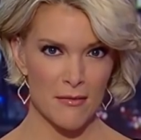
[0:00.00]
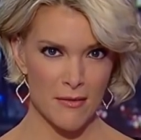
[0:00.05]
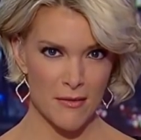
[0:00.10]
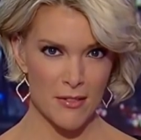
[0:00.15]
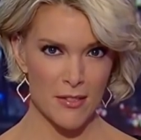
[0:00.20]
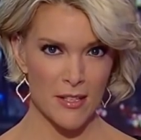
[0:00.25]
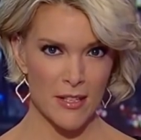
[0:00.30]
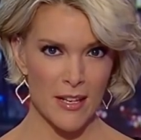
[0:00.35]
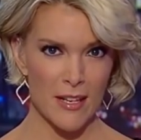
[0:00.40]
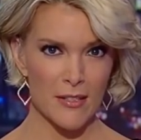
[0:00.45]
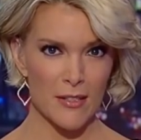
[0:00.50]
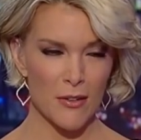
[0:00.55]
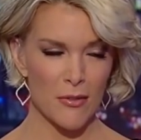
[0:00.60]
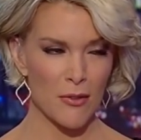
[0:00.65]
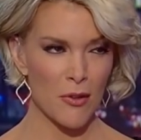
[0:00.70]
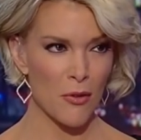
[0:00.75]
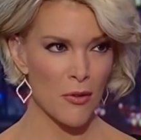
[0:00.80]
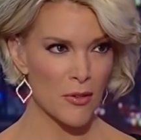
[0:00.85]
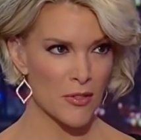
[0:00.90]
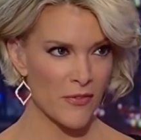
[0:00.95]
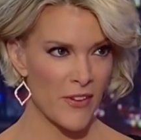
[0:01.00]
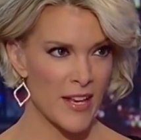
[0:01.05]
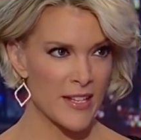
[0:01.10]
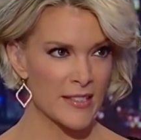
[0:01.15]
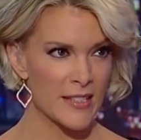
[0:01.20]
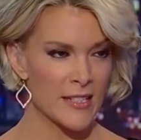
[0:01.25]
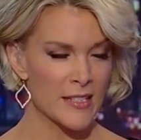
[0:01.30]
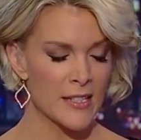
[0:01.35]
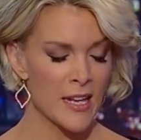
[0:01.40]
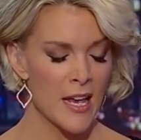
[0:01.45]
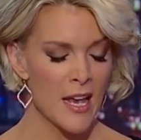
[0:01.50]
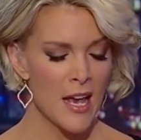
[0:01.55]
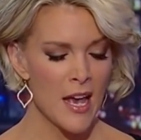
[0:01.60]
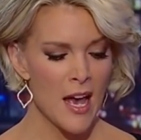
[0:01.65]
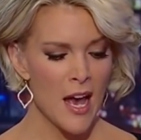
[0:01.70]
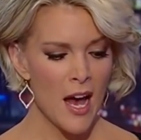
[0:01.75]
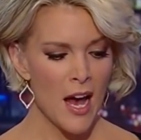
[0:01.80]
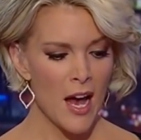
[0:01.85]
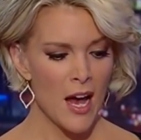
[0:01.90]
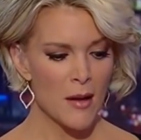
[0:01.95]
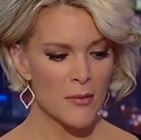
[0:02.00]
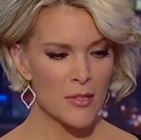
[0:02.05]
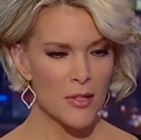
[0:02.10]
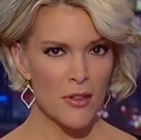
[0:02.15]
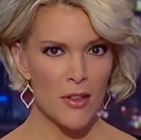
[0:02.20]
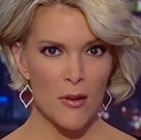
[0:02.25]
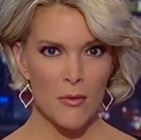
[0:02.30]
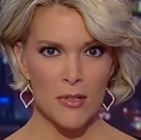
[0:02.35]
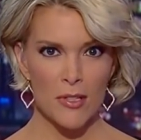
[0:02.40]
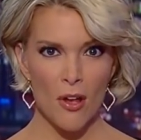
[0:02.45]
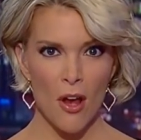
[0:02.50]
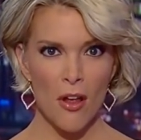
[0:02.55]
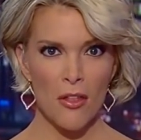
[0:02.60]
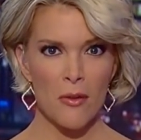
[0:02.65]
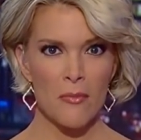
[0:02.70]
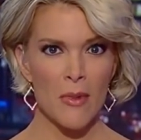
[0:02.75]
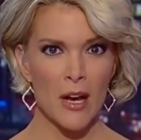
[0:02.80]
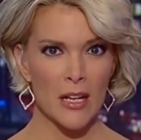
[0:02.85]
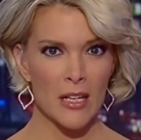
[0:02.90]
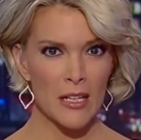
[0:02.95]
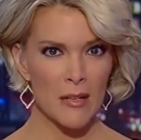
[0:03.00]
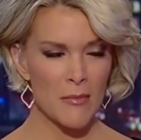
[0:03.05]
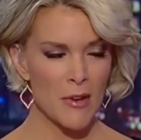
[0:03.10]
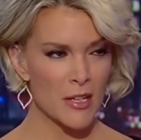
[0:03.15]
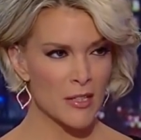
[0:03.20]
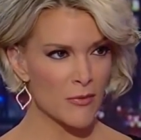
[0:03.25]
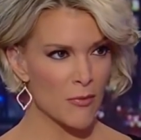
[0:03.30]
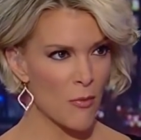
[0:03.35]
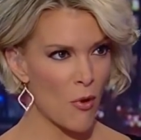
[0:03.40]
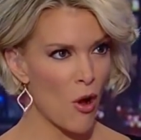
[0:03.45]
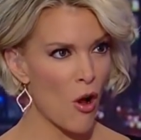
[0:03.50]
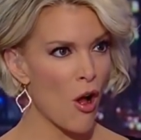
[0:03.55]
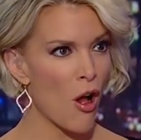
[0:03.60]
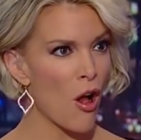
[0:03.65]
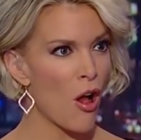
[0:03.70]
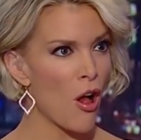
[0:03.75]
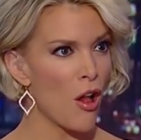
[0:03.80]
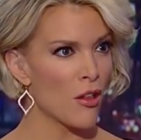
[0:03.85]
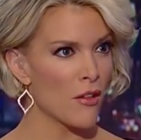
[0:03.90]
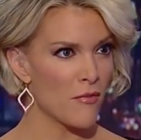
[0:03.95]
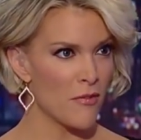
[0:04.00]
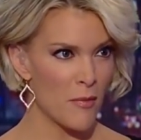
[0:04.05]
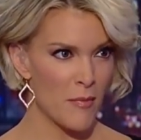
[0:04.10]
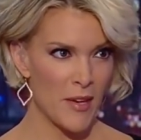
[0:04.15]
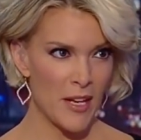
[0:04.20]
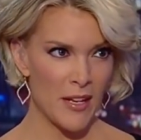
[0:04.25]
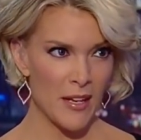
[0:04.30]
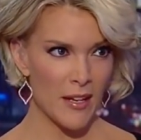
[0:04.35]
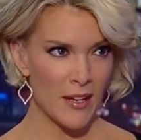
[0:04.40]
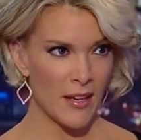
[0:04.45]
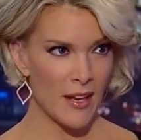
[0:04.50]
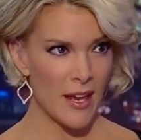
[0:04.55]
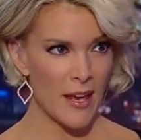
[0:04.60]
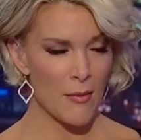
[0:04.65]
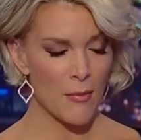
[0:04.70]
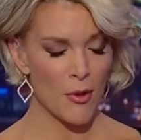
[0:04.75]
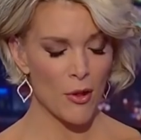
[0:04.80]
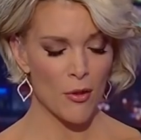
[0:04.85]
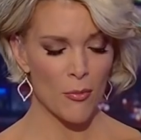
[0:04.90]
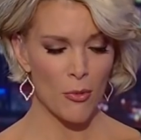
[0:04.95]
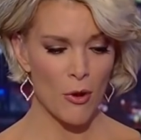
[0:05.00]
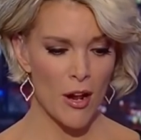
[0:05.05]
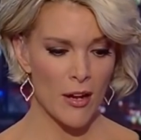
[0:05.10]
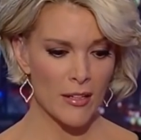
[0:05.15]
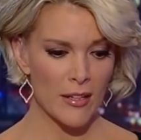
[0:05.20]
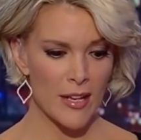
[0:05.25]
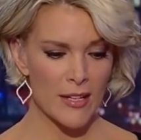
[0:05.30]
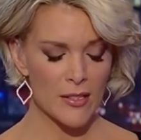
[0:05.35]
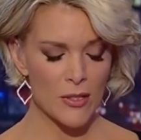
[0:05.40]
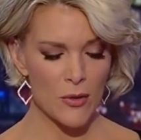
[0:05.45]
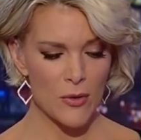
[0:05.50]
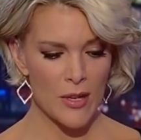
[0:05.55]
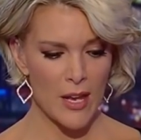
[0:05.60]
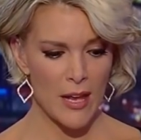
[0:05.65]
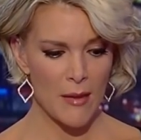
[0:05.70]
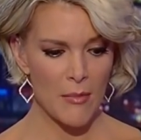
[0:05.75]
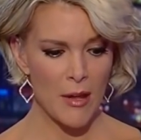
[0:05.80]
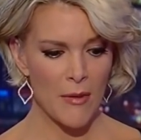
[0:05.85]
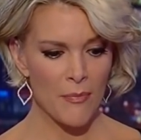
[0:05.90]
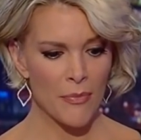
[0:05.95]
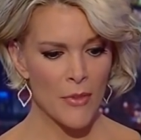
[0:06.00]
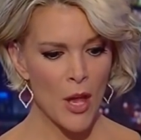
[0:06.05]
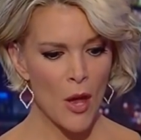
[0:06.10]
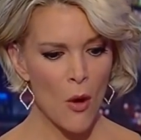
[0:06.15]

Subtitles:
Just in case you don't know those faces. So there was all the muckety-mucks from all of the media, cable, broadcast, you name it.